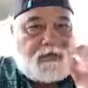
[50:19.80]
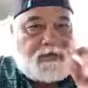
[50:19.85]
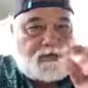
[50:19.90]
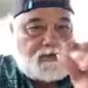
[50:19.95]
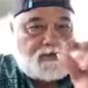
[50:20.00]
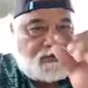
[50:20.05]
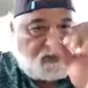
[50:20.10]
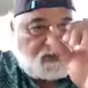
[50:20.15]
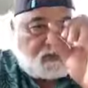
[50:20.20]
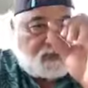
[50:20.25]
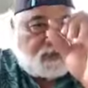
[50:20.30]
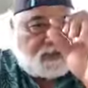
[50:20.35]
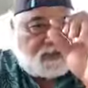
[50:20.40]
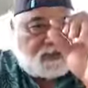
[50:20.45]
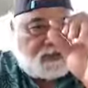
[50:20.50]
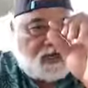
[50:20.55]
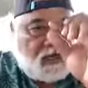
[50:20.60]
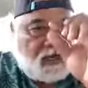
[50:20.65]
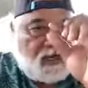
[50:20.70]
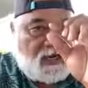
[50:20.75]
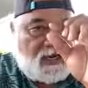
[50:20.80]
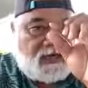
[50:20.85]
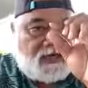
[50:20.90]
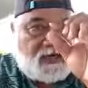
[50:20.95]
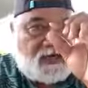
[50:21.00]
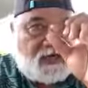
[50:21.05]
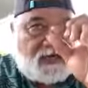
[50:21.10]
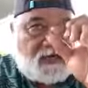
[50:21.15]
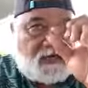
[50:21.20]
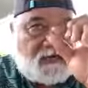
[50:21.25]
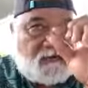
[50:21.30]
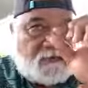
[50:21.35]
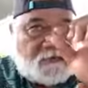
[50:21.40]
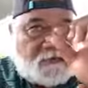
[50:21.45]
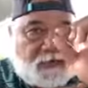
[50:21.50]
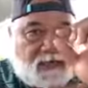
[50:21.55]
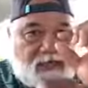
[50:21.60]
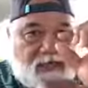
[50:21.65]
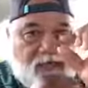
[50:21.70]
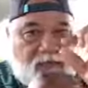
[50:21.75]
you'll see a tiny little
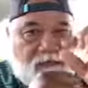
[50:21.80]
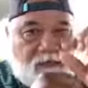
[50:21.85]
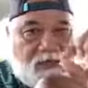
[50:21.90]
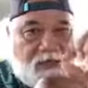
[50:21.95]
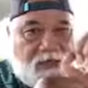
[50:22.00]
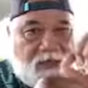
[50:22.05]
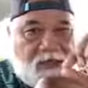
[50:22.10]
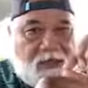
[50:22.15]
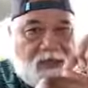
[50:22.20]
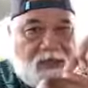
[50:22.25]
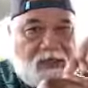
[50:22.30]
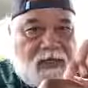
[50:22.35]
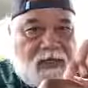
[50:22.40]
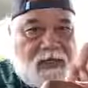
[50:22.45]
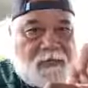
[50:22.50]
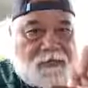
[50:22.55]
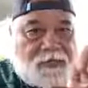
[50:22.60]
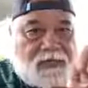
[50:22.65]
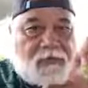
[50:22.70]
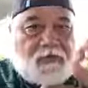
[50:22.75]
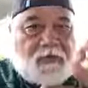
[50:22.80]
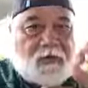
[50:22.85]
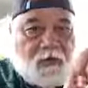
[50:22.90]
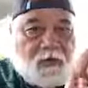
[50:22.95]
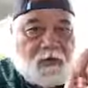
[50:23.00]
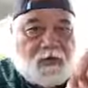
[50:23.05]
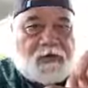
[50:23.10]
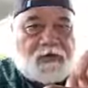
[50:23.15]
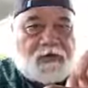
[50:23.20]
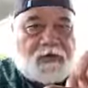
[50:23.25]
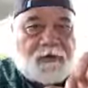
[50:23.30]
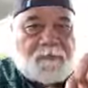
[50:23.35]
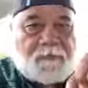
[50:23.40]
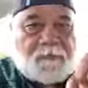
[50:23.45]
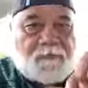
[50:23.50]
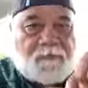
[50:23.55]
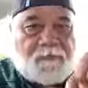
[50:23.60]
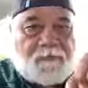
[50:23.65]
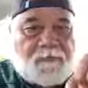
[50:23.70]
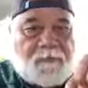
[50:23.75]
baby be born
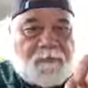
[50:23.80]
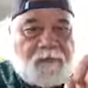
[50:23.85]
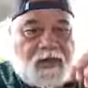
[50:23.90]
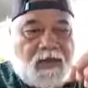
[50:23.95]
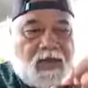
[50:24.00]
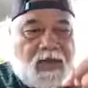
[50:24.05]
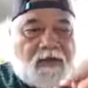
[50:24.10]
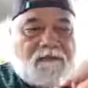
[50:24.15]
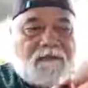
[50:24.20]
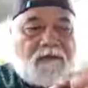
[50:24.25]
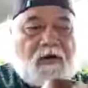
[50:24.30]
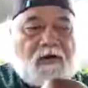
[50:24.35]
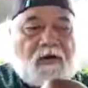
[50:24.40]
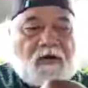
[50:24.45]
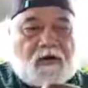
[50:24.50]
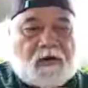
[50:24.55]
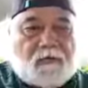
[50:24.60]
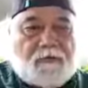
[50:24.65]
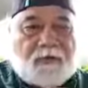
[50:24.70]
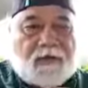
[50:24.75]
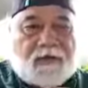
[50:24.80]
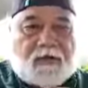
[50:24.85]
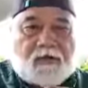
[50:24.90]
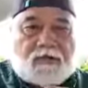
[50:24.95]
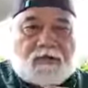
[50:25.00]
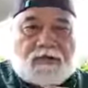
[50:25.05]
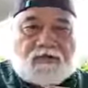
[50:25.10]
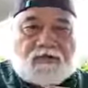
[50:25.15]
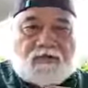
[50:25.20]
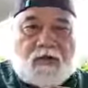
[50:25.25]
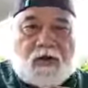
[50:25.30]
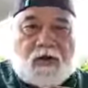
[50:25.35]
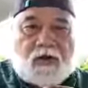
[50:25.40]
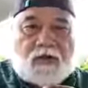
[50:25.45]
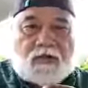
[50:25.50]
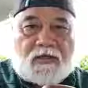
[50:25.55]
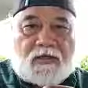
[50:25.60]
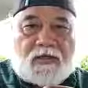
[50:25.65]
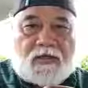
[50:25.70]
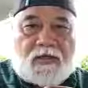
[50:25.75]
after all the petals fall.